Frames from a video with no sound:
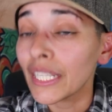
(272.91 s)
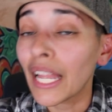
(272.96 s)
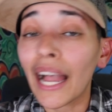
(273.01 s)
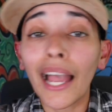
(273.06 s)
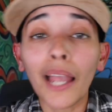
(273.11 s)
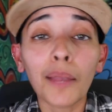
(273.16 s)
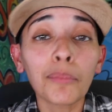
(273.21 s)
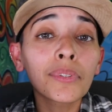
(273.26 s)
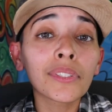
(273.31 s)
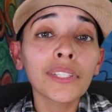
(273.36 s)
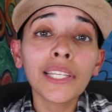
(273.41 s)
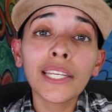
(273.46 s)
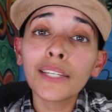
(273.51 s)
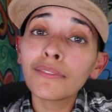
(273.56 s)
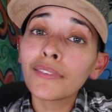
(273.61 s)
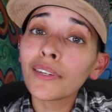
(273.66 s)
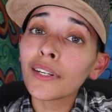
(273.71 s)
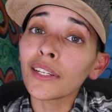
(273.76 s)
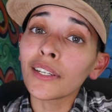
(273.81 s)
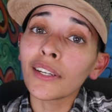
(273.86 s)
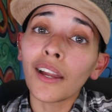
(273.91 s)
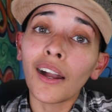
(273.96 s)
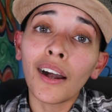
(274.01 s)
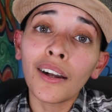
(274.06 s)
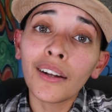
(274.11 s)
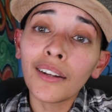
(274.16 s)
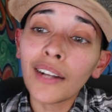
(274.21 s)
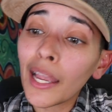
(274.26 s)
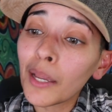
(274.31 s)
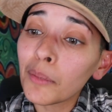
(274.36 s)
I believe her, y'all.
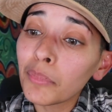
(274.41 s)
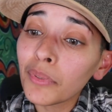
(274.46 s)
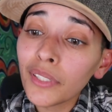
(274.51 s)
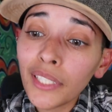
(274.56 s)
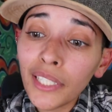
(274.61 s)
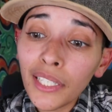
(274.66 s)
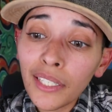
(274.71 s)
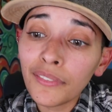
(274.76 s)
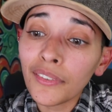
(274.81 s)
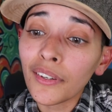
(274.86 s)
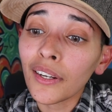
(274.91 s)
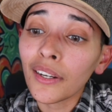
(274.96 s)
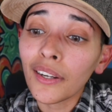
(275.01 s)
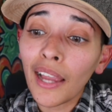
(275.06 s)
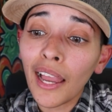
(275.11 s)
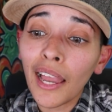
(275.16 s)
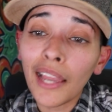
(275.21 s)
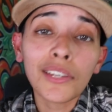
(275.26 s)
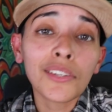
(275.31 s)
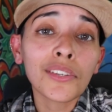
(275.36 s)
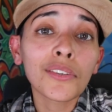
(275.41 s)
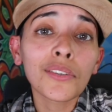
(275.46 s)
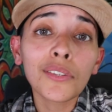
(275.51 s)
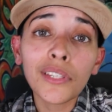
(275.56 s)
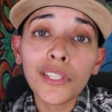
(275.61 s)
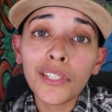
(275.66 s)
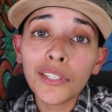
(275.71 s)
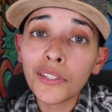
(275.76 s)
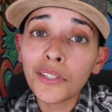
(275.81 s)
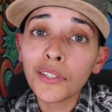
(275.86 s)
I believe her. I
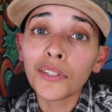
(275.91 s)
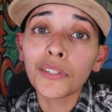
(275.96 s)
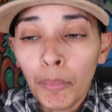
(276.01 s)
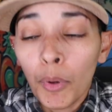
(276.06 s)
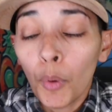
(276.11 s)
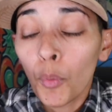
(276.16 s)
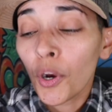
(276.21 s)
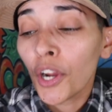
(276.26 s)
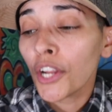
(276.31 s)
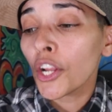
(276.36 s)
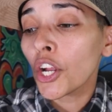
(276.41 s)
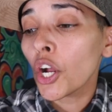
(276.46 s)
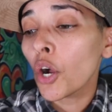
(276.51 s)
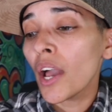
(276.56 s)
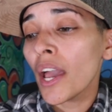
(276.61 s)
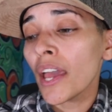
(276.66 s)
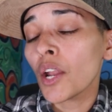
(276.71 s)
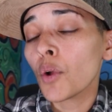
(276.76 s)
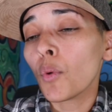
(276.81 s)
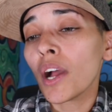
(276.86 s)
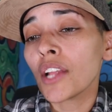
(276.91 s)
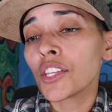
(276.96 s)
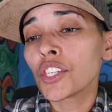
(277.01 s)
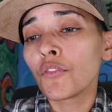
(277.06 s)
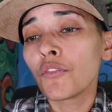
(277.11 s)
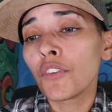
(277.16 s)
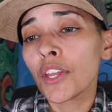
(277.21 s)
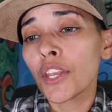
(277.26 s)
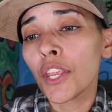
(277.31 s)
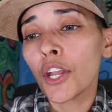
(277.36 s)
truly do. But we're gonna go ahead and watch
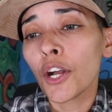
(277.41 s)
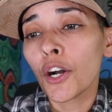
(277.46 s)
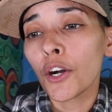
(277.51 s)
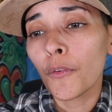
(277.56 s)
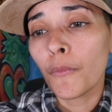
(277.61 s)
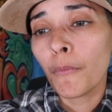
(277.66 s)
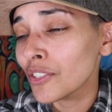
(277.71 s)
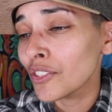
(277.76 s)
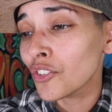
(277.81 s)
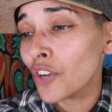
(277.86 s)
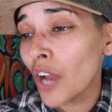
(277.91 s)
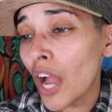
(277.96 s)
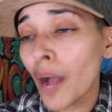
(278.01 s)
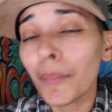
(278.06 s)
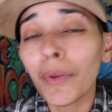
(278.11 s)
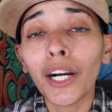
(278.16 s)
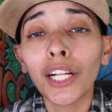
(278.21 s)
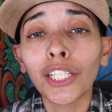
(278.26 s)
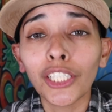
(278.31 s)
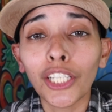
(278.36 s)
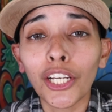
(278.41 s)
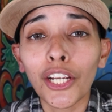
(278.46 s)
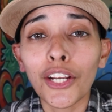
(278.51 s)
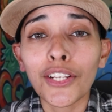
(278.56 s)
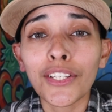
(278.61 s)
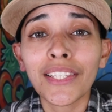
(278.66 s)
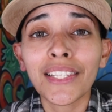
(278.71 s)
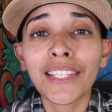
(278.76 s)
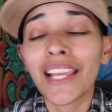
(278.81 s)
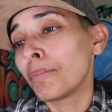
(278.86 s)
a video. Drama
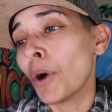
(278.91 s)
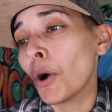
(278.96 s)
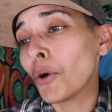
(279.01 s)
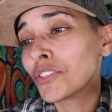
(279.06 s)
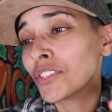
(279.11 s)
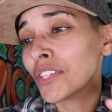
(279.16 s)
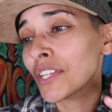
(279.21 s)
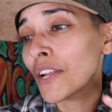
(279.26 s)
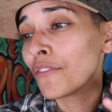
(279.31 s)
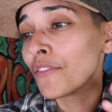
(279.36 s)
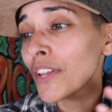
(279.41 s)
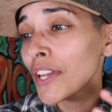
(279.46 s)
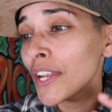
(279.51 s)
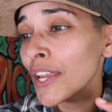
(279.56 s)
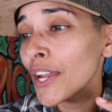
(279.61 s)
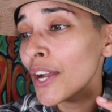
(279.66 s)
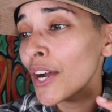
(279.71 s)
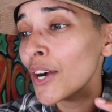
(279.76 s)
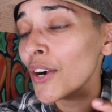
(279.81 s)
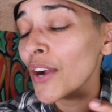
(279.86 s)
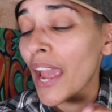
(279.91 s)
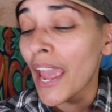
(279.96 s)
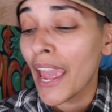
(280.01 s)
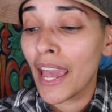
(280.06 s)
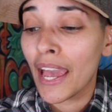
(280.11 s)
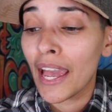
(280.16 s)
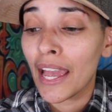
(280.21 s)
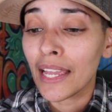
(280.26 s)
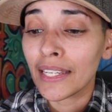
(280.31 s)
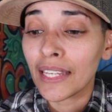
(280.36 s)
Alert posted a video,
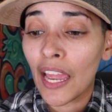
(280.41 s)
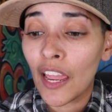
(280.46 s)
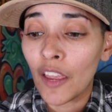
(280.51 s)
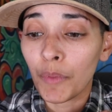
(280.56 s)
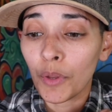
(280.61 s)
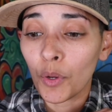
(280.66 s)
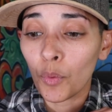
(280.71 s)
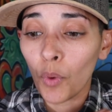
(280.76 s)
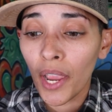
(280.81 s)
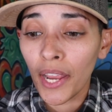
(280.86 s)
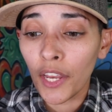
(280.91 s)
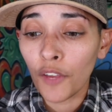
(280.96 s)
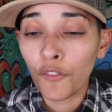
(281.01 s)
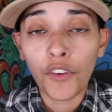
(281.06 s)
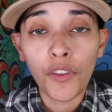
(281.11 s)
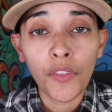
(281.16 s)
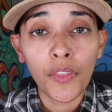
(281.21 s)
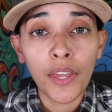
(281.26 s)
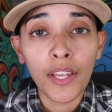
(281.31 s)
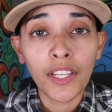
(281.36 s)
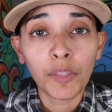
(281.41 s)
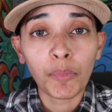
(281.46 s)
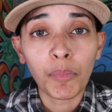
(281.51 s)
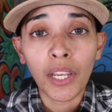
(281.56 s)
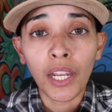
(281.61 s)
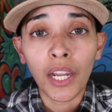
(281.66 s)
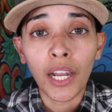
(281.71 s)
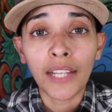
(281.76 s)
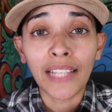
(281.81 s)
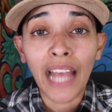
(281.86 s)
and I've been waiting for this
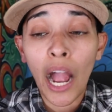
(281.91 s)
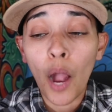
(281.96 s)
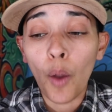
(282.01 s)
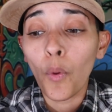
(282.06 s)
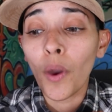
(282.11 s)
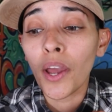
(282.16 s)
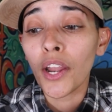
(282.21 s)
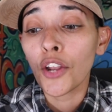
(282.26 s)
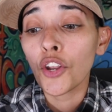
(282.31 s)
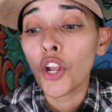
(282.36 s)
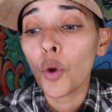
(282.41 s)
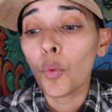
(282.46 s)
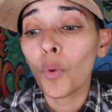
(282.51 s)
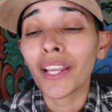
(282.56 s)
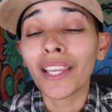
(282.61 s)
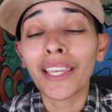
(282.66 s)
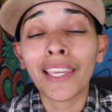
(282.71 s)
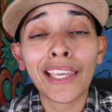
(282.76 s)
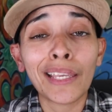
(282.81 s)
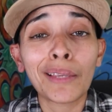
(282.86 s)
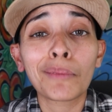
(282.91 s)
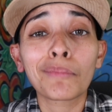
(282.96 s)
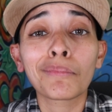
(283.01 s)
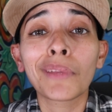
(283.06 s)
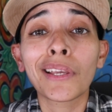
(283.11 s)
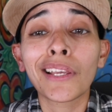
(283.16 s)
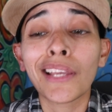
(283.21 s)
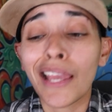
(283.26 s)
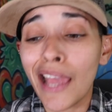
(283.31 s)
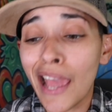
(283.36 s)
because I want to know what
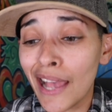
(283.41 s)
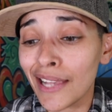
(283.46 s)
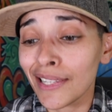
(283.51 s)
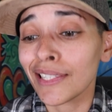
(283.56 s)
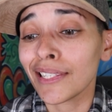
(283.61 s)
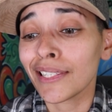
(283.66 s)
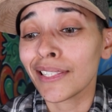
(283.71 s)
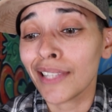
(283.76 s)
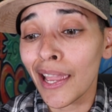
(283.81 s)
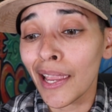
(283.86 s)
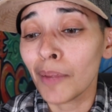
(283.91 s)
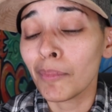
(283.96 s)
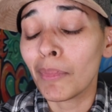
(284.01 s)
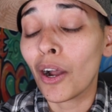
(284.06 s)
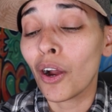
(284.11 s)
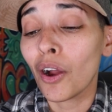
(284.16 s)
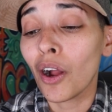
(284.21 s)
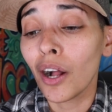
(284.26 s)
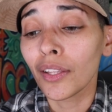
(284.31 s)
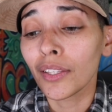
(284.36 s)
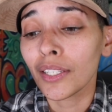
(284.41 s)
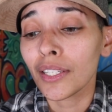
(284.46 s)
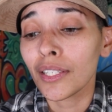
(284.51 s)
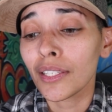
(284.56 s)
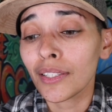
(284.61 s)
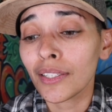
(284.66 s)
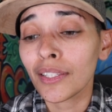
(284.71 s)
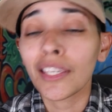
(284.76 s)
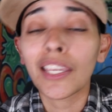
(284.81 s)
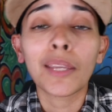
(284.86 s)
Keem has to say about all
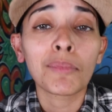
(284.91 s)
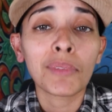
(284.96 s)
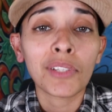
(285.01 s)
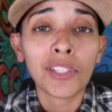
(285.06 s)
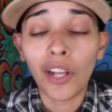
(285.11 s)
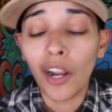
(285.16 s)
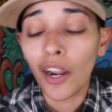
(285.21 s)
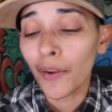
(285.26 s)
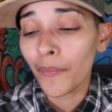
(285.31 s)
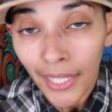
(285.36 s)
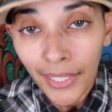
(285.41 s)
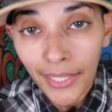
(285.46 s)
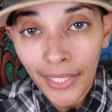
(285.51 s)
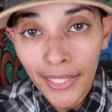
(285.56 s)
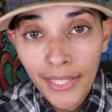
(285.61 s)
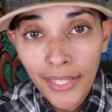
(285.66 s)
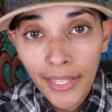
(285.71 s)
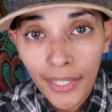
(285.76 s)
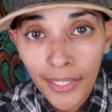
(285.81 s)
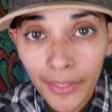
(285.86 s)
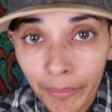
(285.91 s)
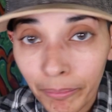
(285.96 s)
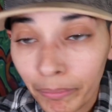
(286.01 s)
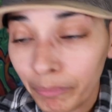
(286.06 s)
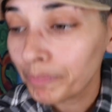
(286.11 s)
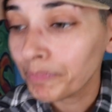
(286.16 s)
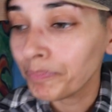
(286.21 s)
this. Keemstar. Let's get it.